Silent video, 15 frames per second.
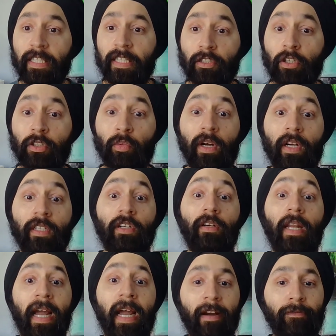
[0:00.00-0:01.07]
these Gurdwaras
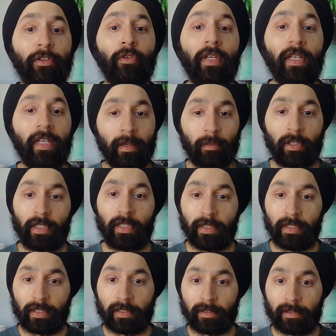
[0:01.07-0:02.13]
aren't affluent
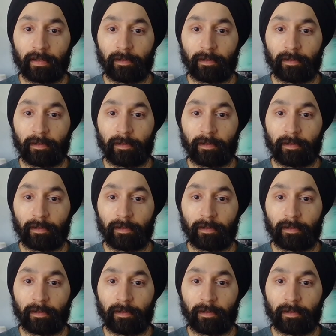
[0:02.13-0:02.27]
neighborhoods.